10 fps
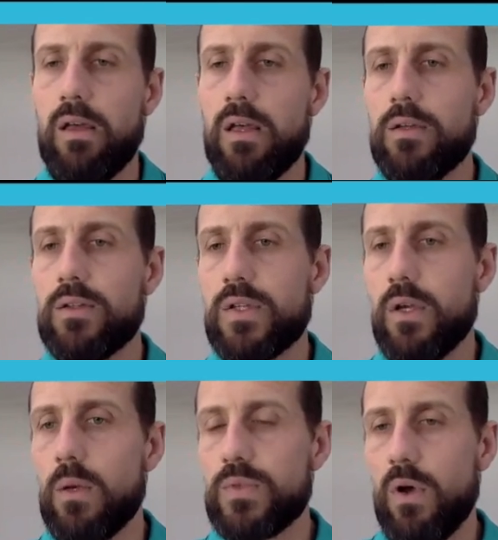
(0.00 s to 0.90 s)
in
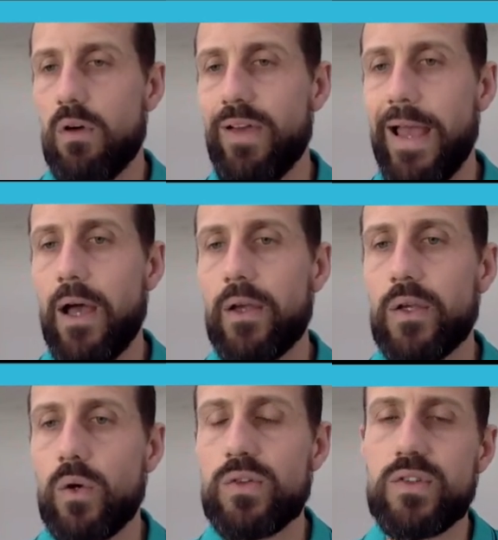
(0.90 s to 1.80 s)
terms of how
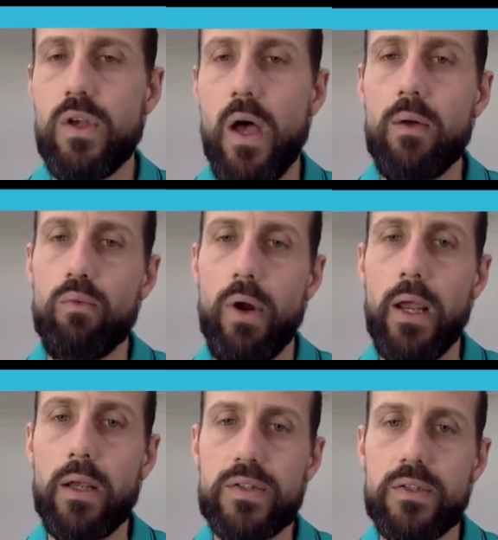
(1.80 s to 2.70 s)
your site
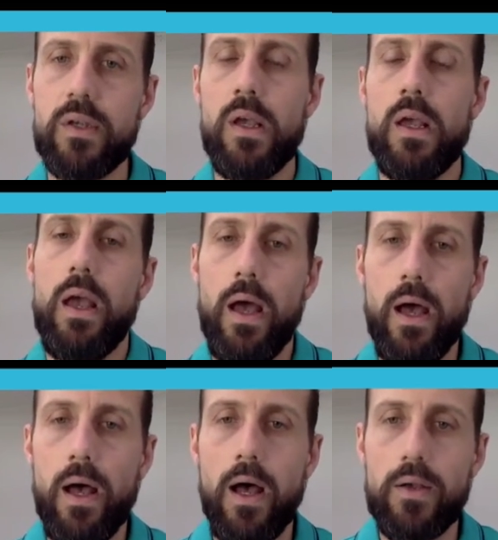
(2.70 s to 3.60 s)
ranks.
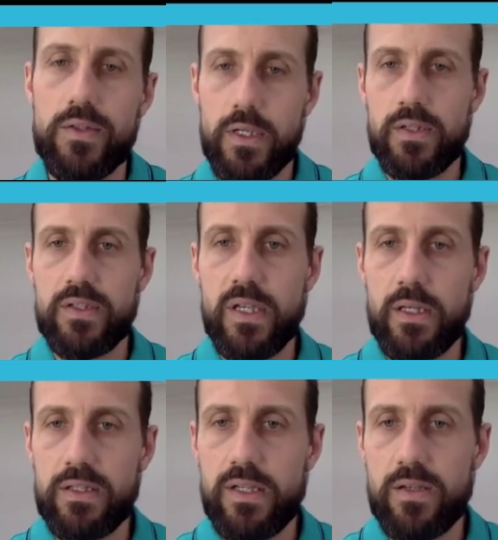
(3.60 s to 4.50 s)
So you can see
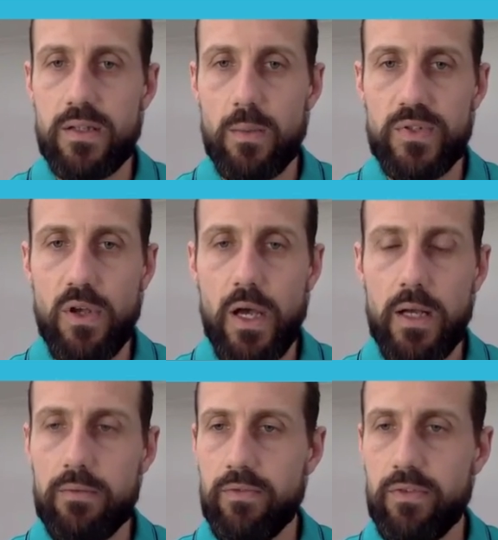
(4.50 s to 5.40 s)
this desktop
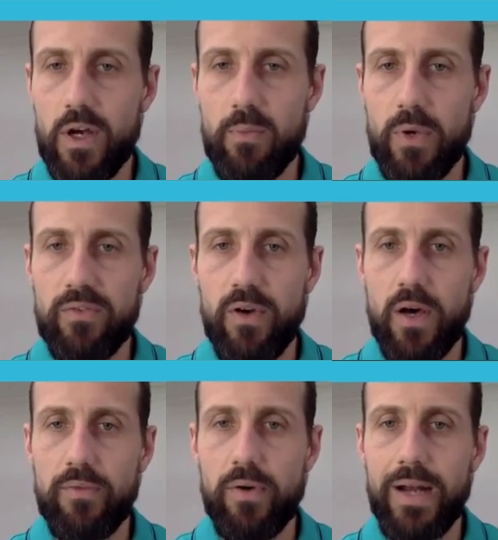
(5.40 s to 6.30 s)
site for
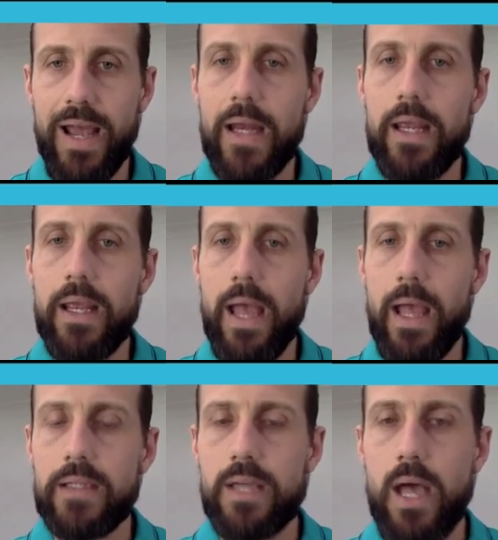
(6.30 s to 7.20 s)
5x5, we're at
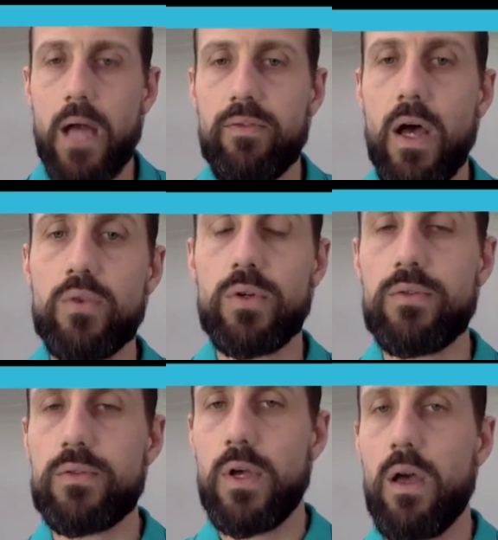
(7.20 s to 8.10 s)
88 out of
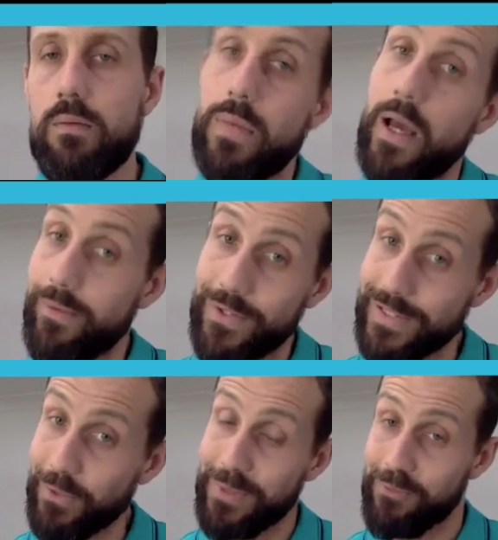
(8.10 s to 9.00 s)
100. So maybe there's
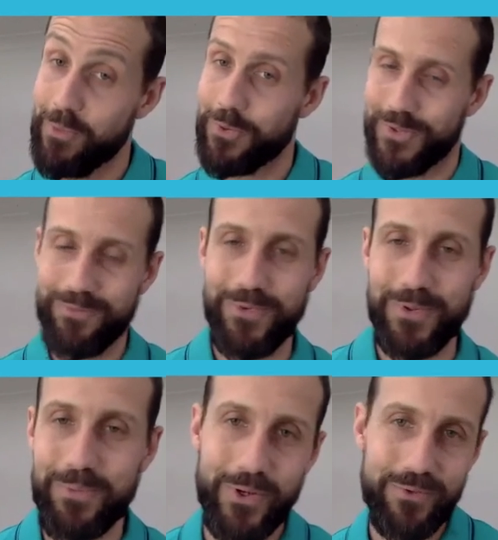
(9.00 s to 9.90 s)
a little bit more room for
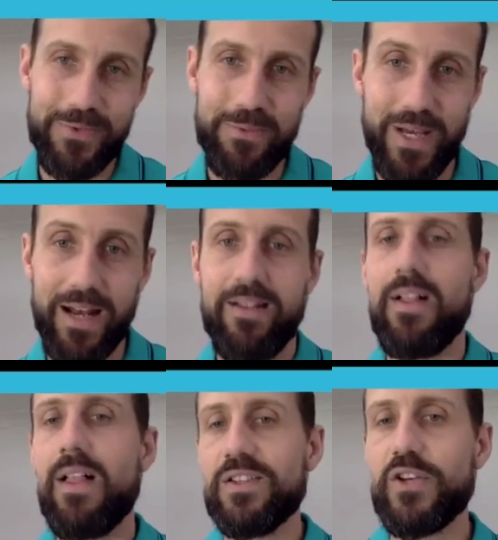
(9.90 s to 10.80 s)
improvement, but
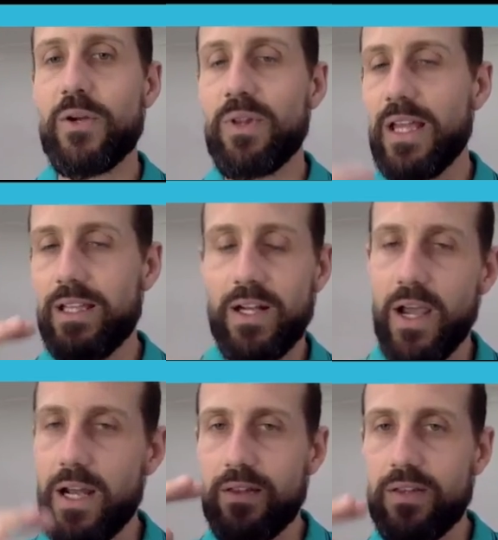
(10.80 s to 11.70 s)
generally,
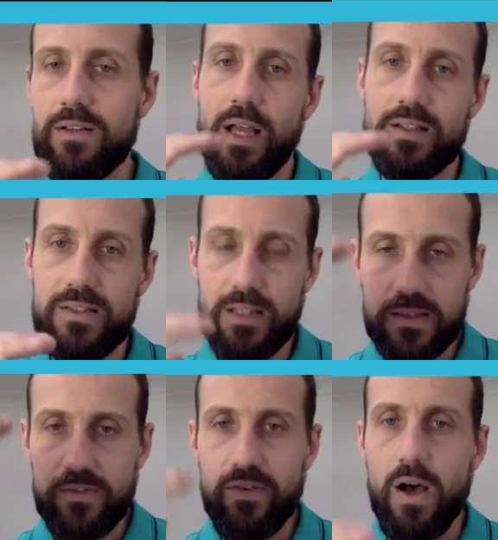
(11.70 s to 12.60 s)
anything like
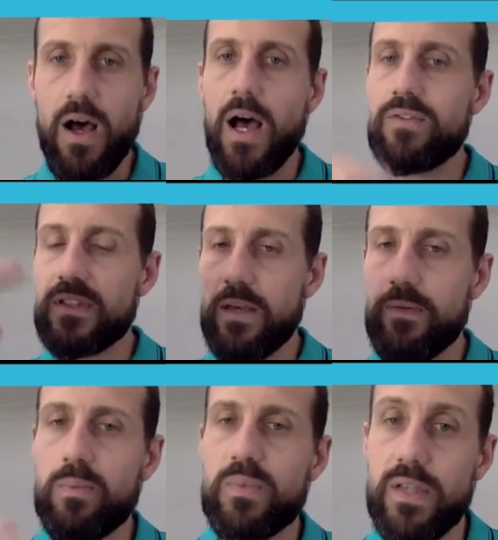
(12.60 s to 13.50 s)
65,
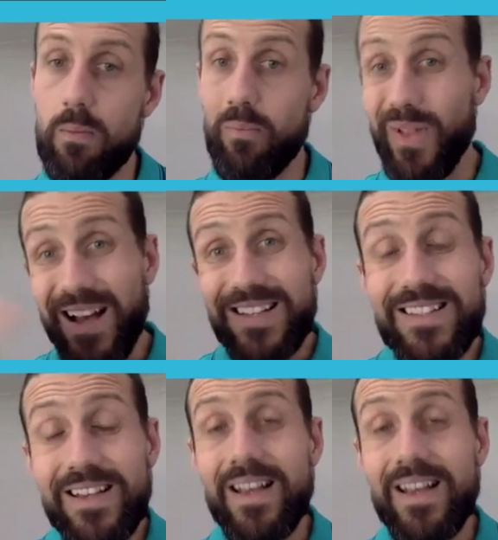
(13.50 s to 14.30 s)
70% plus,